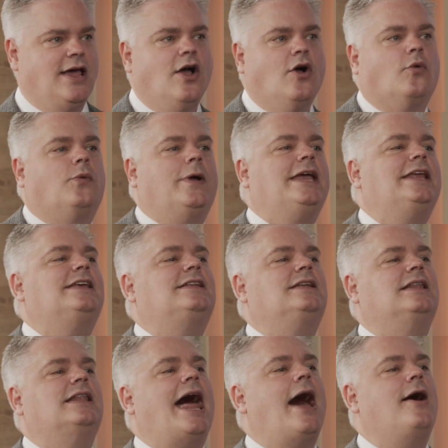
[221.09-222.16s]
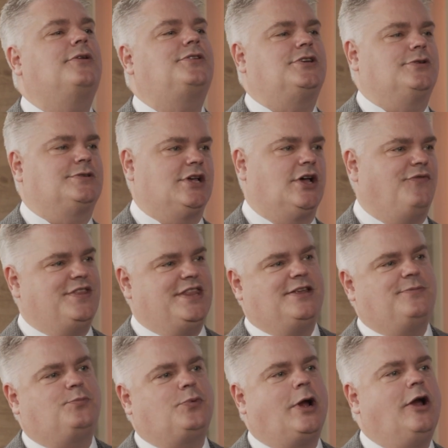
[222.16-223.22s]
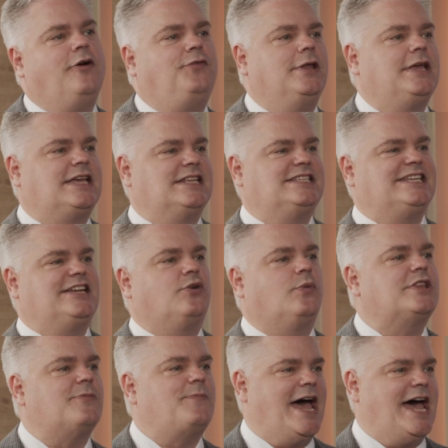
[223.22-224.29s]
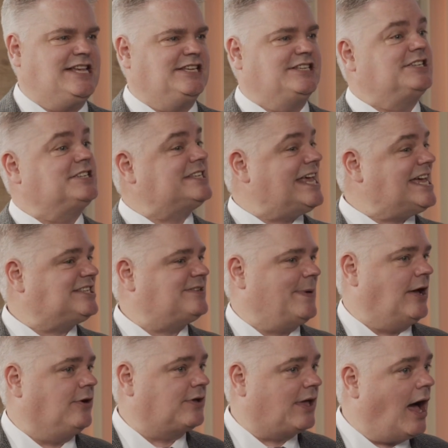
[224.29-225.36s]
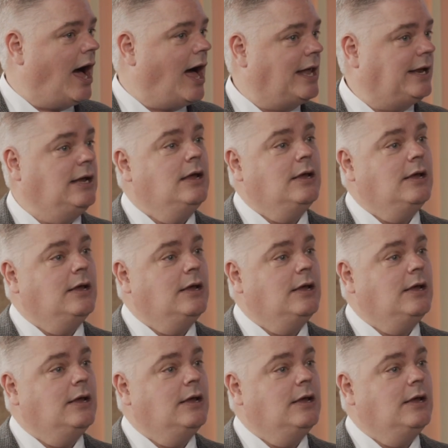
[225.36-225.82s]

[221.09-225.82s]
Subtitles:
Read it aloud to yourself, and then prayerfully consider what the passage says about God